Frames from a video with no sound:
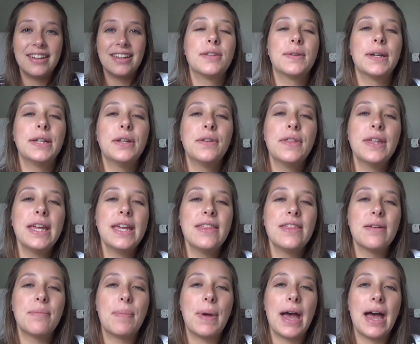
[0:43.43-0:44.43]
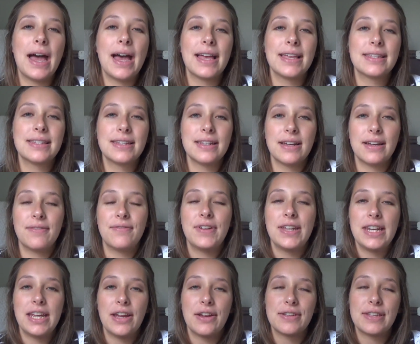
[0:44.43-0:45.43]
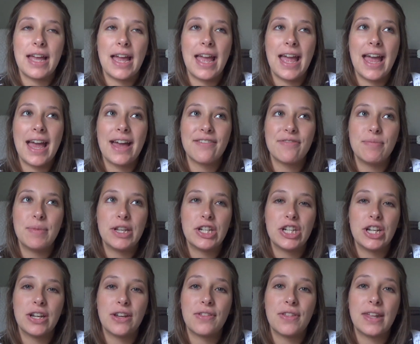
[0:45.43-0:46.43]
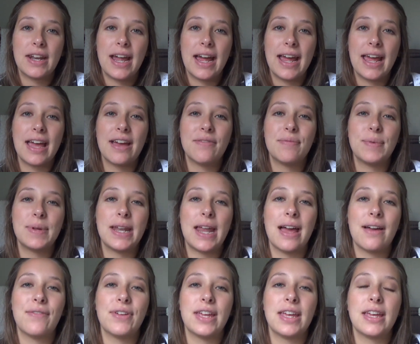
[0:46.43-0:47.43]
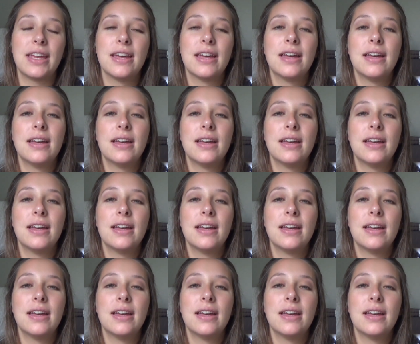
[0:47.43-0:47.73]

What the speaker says: So I know that in the past videos I have mentioned that I have been having